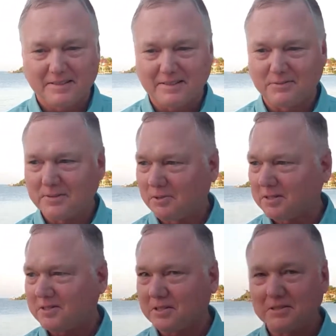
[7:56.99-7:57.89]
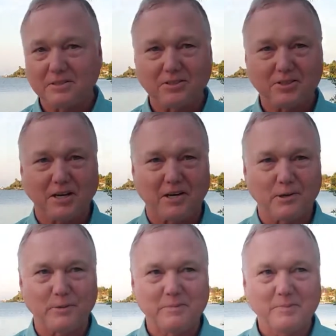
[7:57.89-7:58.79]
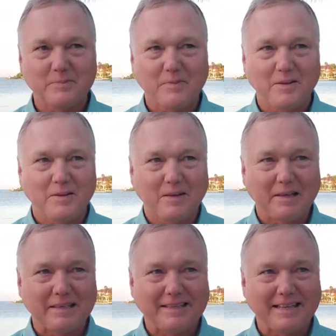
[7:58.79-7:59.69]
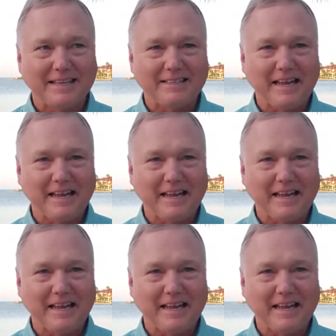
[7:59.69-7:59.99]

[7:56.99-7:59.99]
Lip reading: you know what you're going to show, and